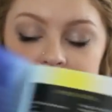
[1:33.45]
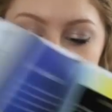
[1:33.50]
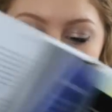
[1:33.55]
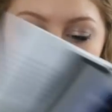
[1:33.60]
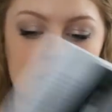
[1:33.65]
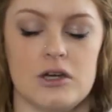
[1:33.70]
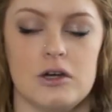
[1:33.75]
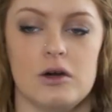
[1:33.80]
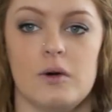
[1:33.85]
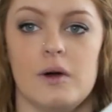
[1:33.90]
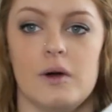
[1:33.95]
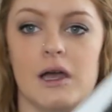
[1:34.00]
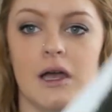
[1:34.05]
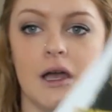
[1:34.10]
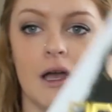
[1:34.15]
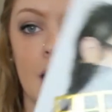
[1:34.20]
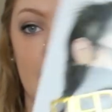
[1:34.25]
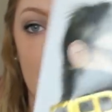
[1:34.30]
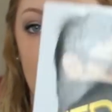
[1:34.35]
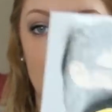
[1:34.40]
So
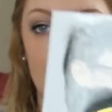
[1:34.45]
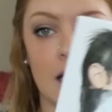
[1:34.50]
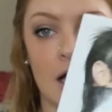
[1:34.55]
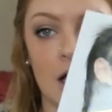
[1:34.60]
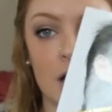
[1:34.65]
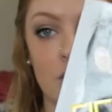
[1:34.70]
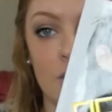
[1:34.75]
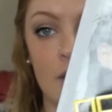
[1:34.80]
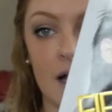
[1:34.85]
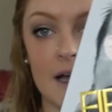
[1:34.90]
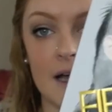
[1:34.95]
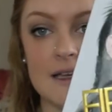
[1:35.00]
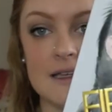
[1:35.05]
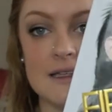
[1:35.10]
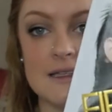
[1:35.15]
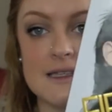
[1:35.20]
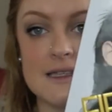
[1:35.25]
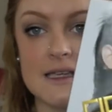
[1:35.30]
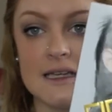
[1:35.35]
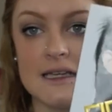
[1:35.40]
I got you
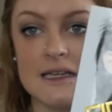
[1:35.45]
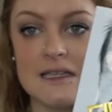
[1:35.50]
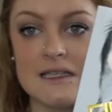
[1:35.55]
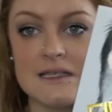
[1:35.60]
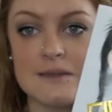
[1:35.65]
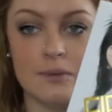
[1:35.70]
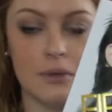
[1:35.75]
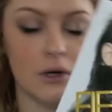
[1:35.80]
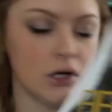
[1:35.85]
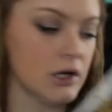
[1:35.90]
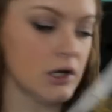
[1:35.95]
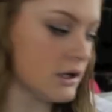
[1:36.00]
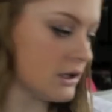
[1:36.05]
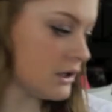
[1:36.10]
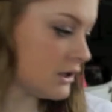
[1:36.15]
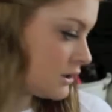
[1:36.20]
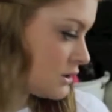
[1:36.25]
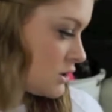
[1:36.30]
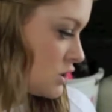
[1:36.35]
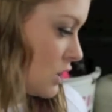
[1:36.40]
guys his book
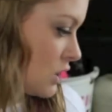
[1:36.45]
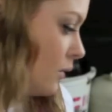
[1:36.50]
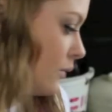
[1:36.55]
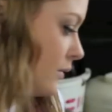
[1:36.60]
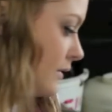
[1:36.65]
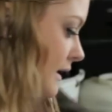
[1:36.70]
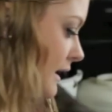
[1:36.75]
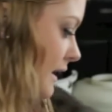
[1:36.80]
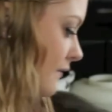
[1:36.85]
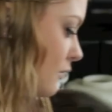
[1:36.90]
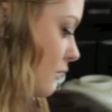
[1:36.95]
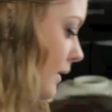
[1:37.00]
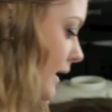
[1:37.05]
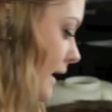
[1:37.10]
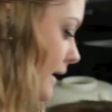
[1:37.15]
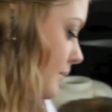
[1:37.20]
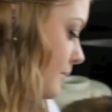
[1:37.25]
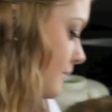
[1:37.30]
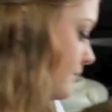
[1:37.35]
to go in the giveaway.